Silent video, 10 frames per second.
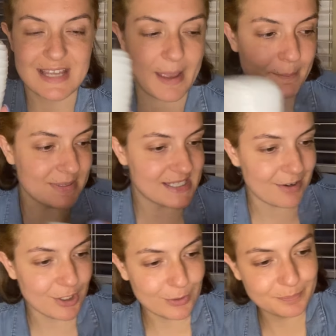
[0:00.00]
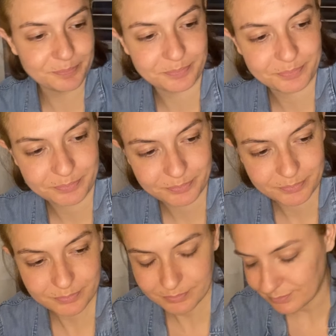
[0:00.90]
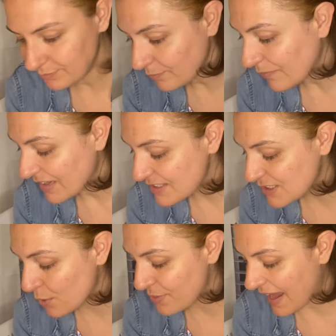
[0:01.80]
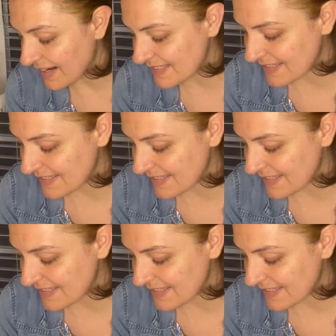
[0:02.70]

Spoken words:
type material. So that is